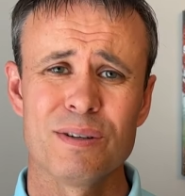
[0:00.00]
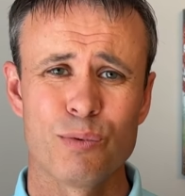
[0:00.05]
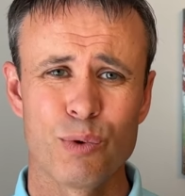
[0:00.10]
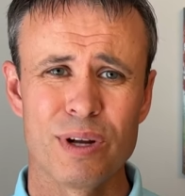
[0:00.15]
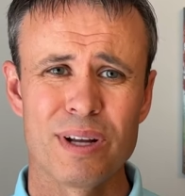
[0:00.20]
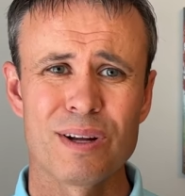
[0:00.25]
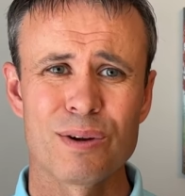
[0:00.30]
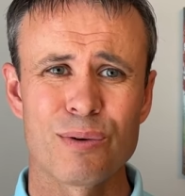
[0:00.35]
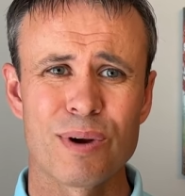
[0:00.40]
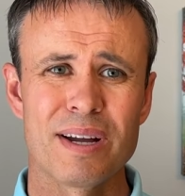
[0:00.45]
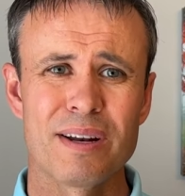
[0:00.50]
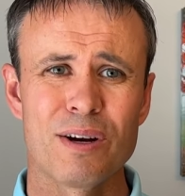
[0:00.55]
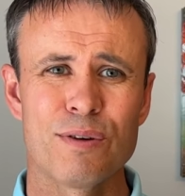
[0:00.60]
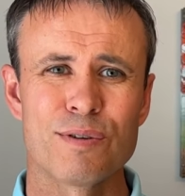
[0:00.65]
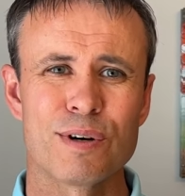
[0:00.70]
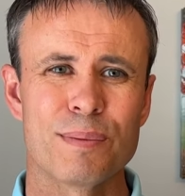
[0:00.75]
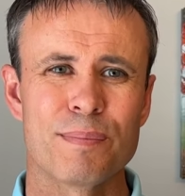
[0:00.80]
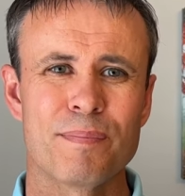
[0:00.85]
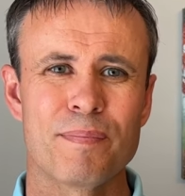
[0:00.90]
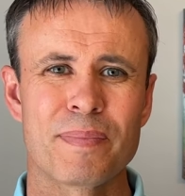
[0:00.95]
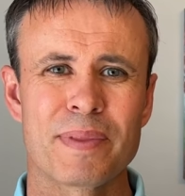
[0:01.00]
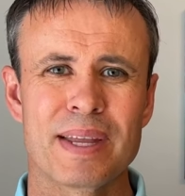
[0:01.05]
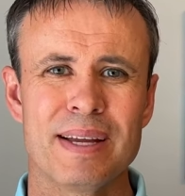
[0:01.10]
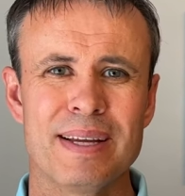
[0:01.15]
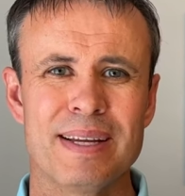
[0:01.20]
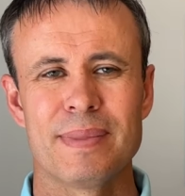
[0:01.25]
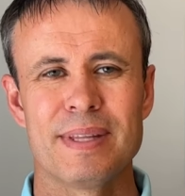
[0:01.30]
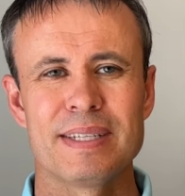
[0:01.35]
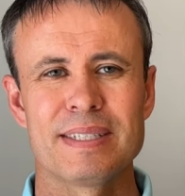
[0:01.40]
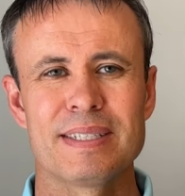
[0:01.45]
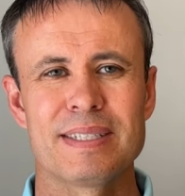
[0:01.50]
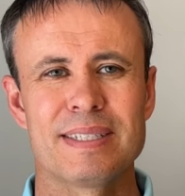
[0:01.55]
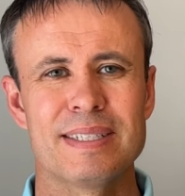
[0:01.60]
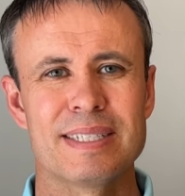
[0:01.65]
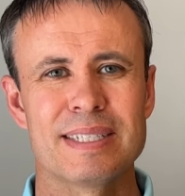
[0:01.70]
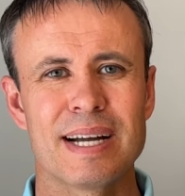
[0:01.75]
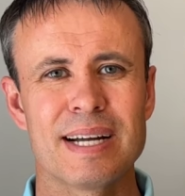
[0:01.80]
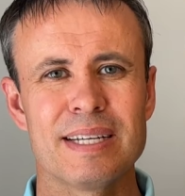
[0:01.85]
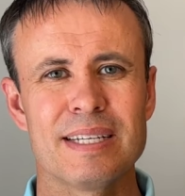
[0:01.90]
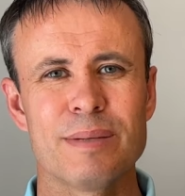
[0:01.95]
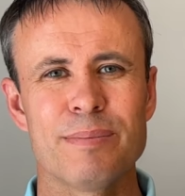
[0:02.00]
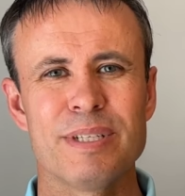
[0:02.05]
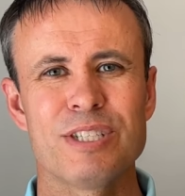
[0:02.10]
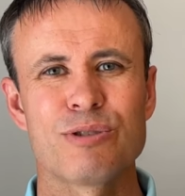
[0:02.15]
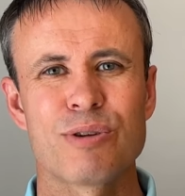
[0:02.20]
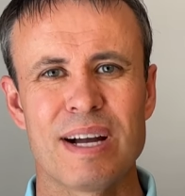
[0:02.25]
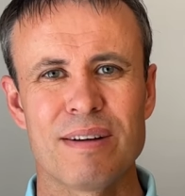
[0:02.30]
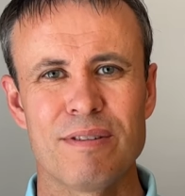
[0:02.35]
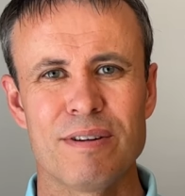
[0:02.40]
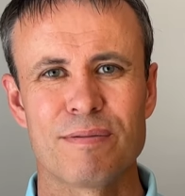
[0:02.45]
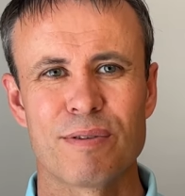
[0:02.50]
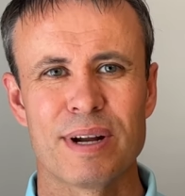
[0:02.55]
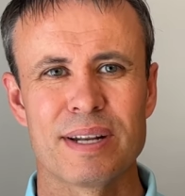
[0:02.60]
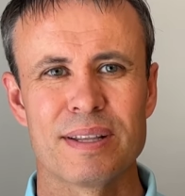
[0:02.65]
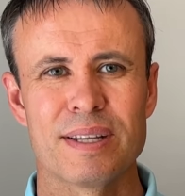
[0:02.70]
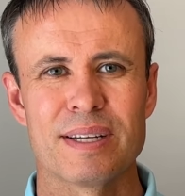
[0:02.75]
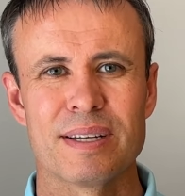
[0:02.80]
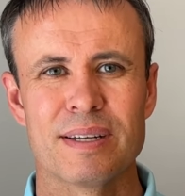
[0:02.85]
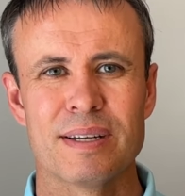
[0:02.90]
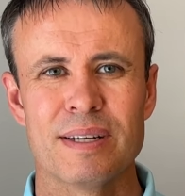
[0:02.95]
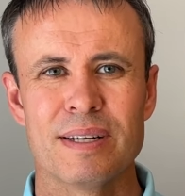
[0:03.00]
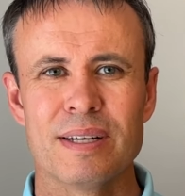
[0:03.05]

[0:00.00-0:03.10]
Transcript: wheel it right over. This is designed to be travel-friendly.